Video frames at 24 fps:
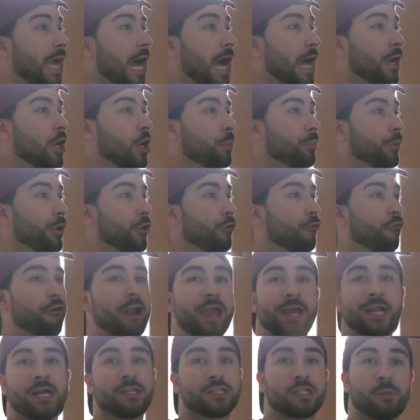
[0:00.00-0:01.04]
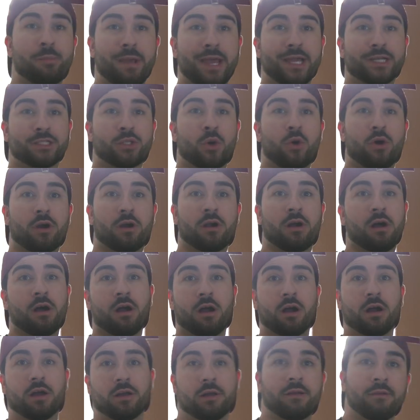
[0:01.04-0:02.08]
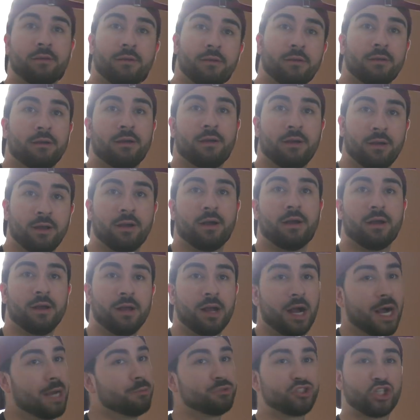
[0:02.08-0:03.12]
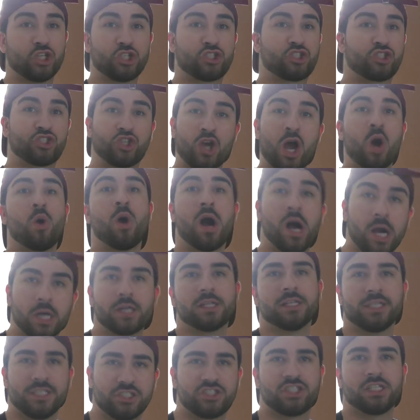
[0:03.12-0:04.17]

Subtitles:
got up and ran out the back door, huh? Uh-huh. I'm just so ugly,